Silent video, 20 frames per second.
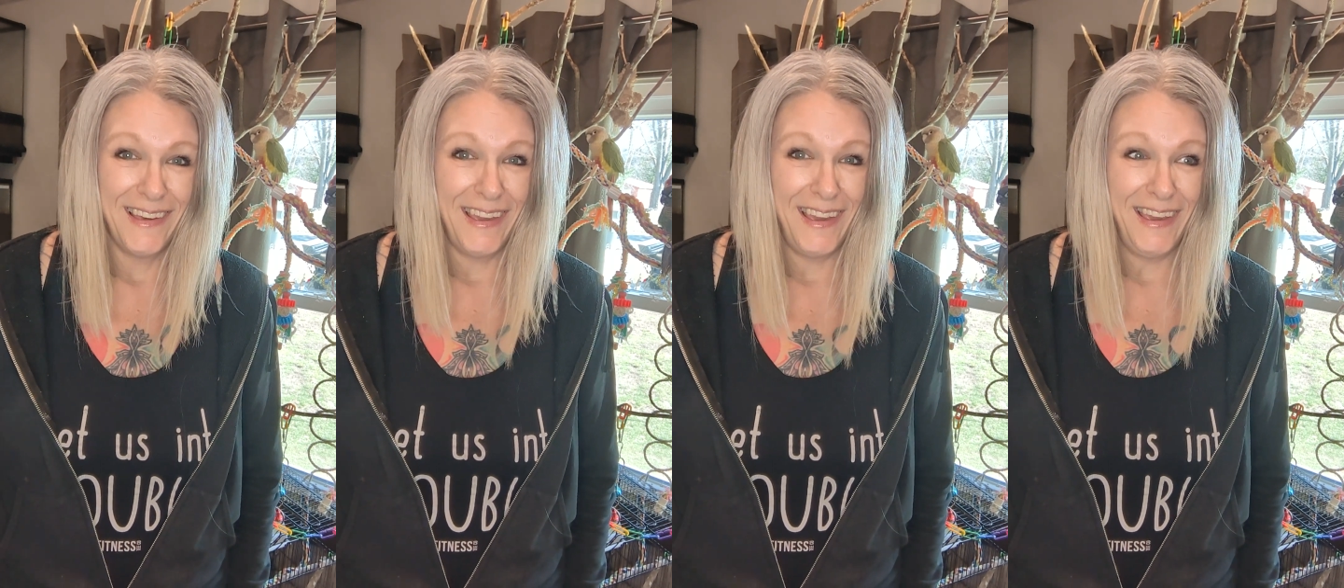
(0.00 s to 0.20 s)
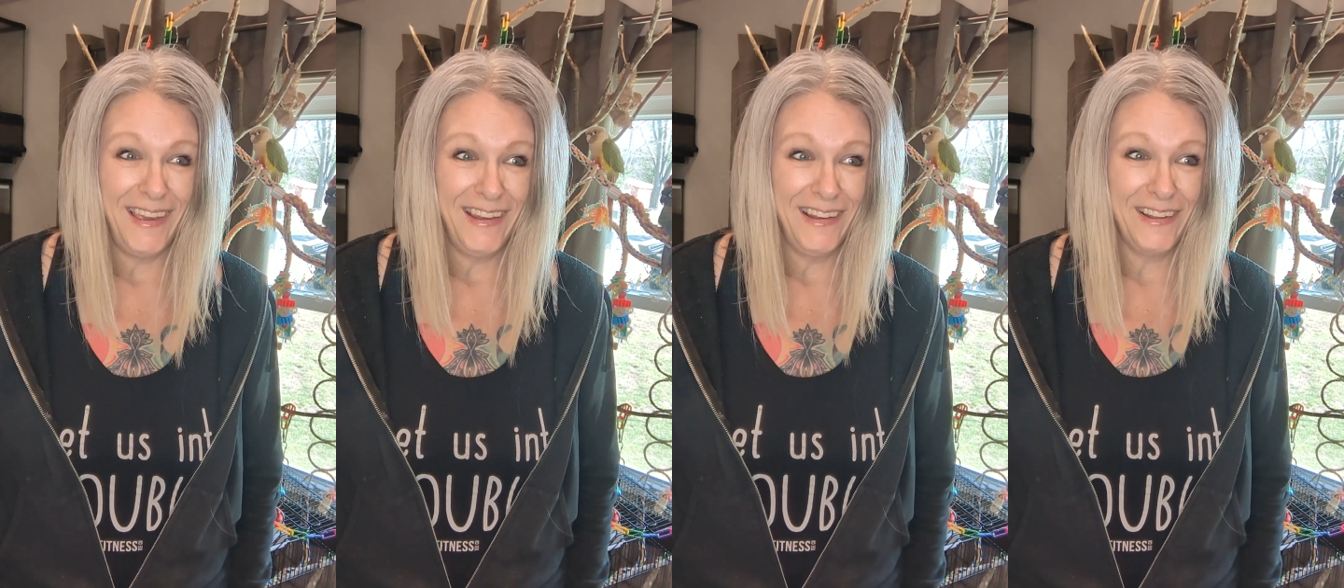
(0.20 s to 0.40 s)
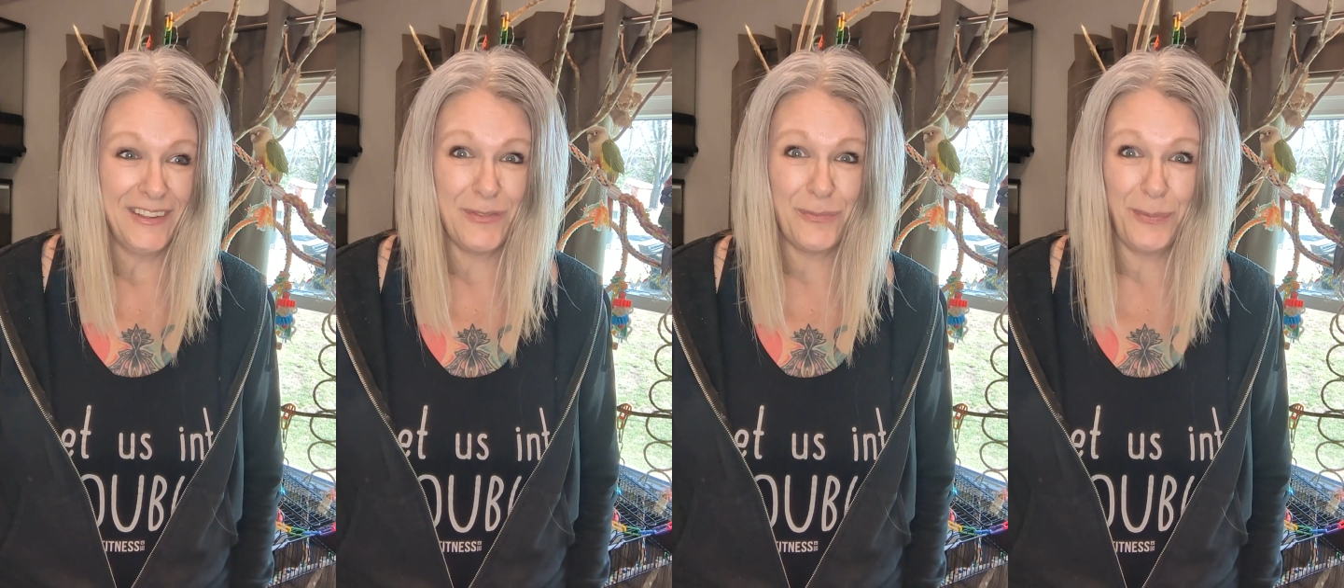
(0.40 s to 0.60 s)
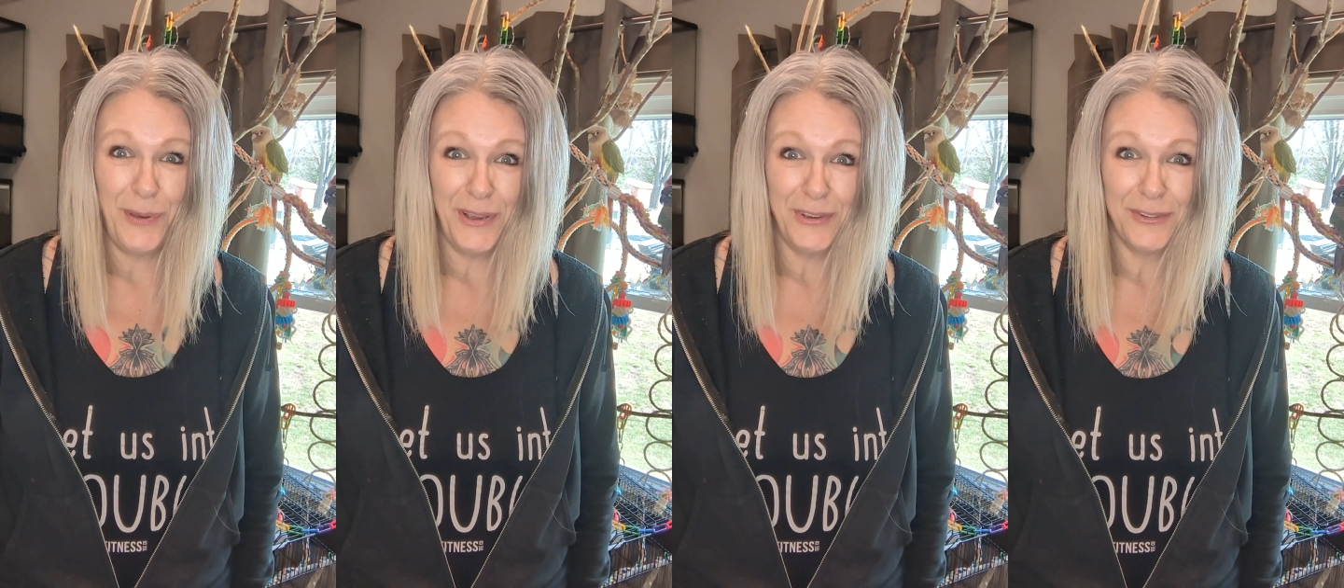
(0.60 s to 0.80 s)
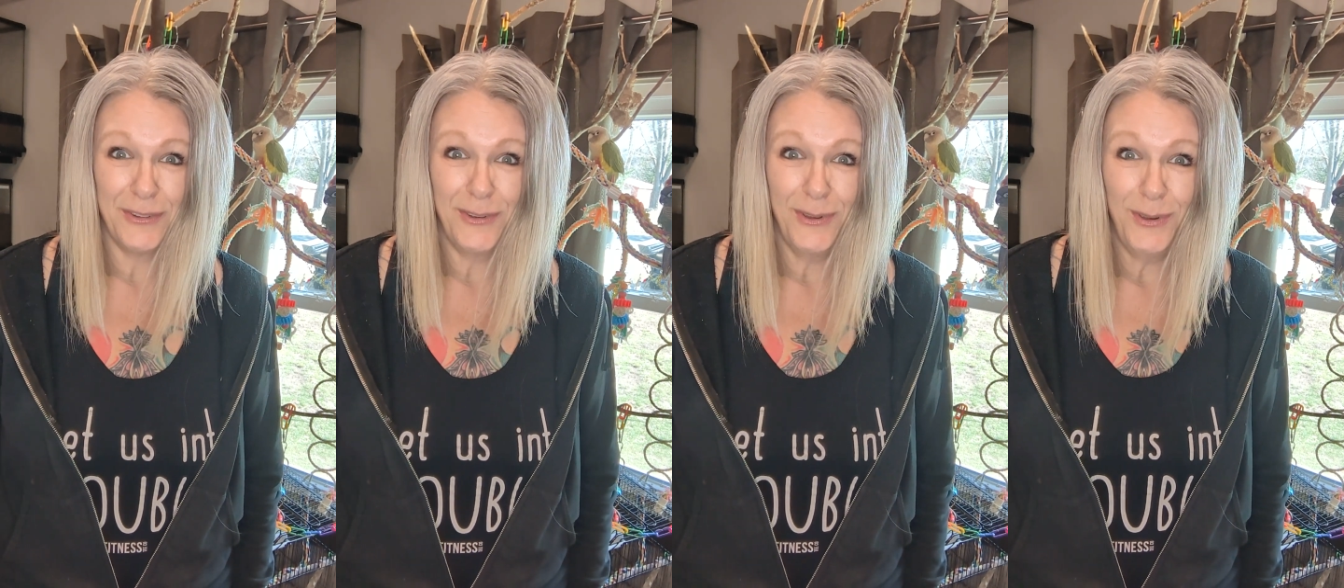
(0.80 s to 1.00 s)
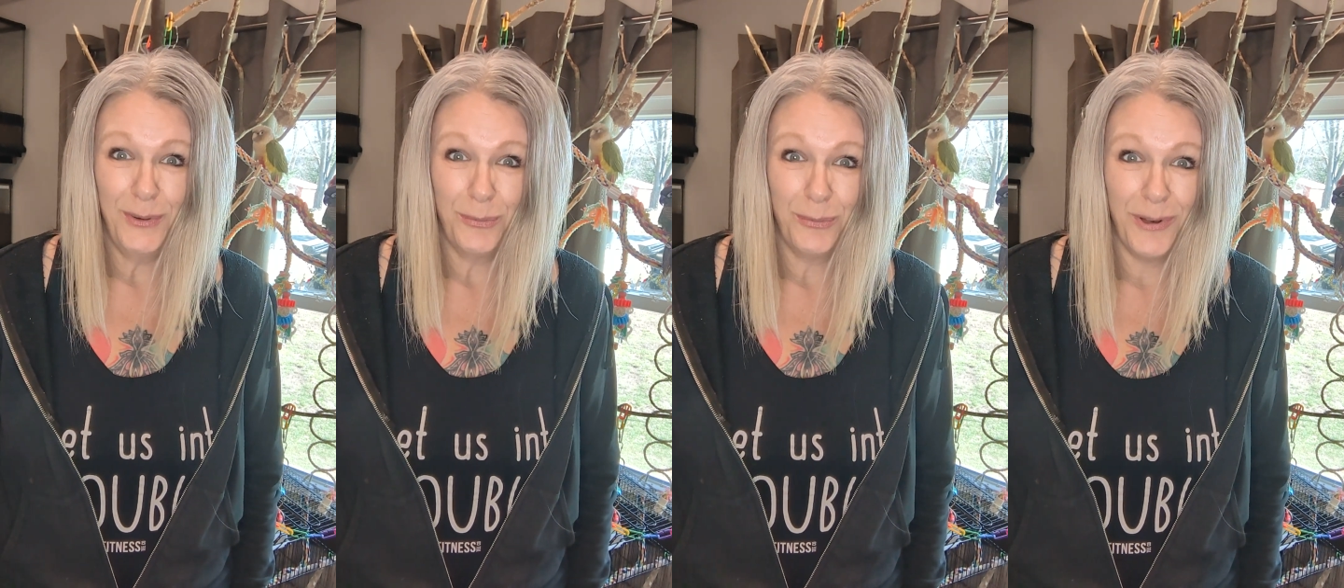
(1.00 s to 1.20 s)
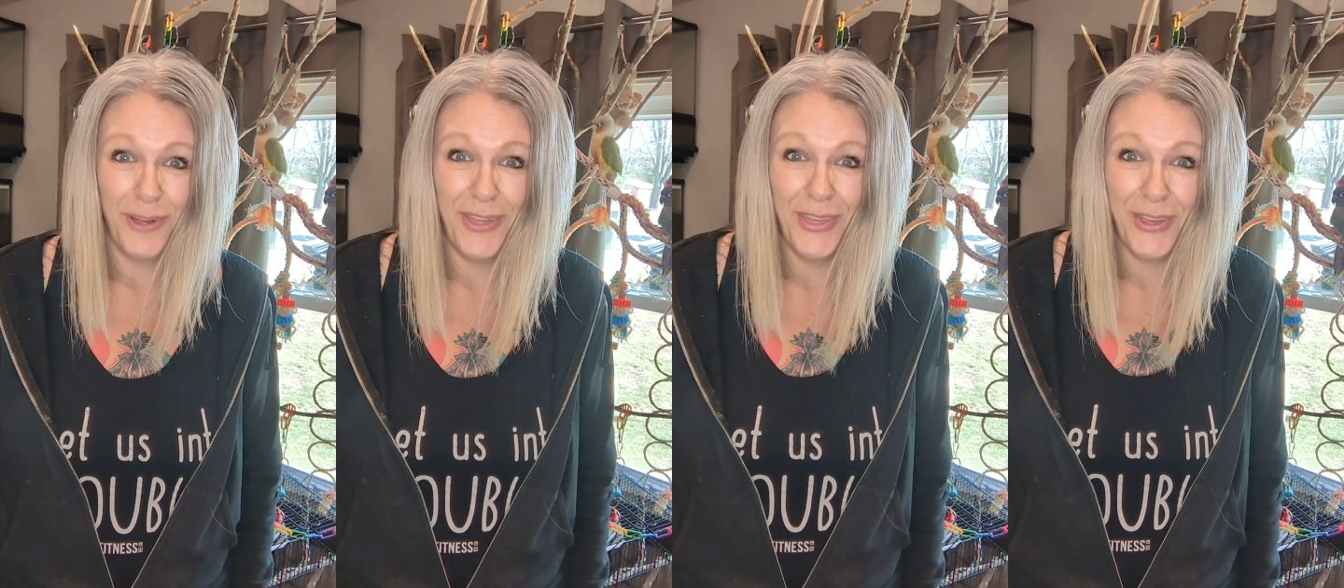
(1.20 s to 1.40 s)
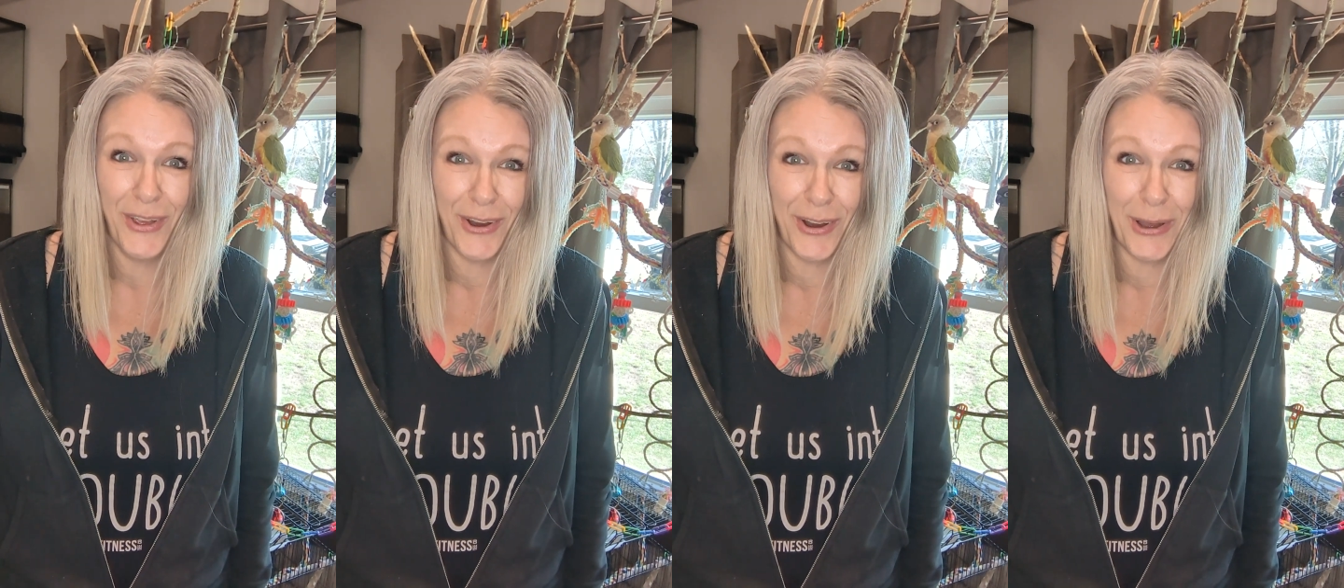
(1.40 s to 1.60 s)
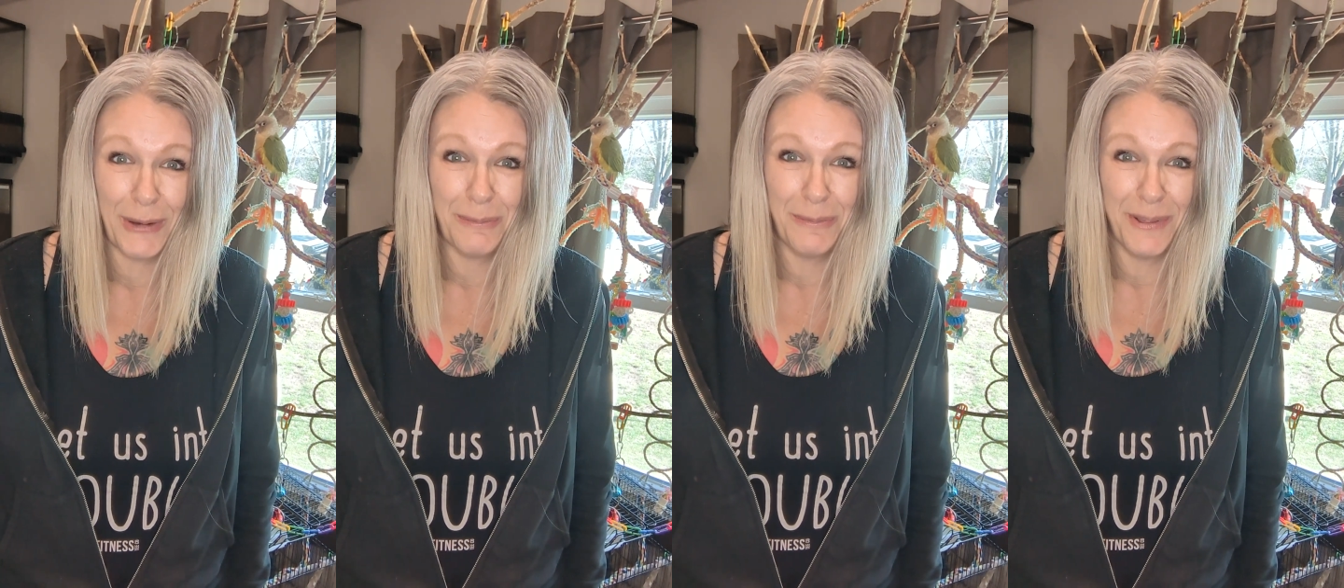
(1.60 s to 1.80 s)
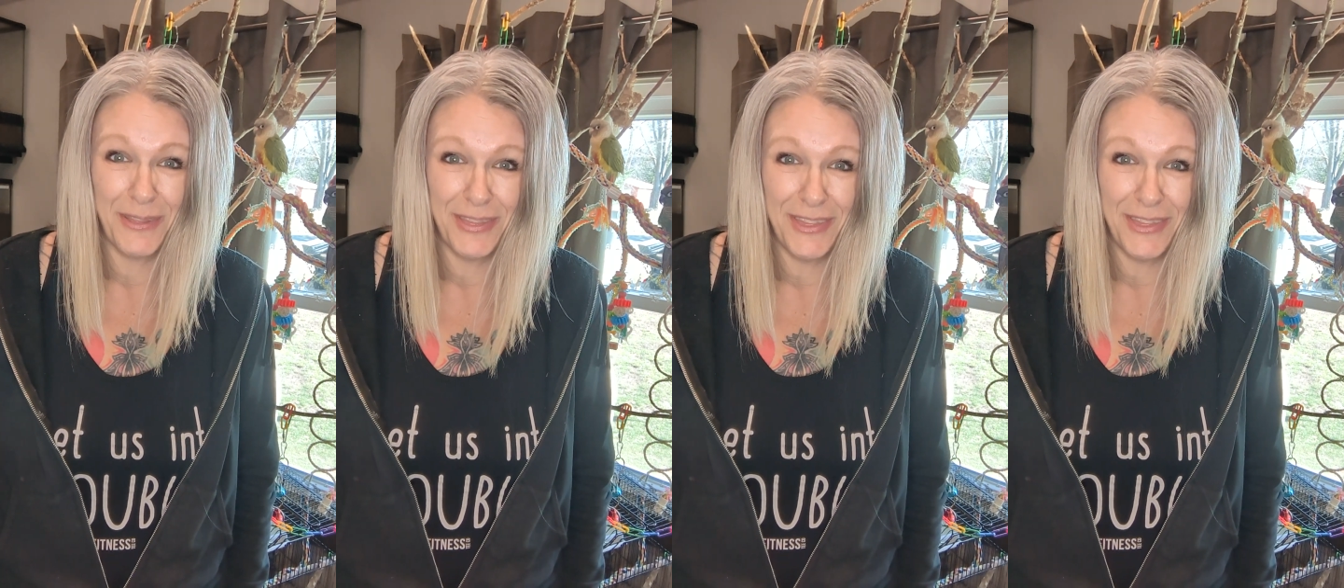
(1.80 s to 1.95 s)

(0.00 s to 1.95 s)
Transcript: and especially when they're up at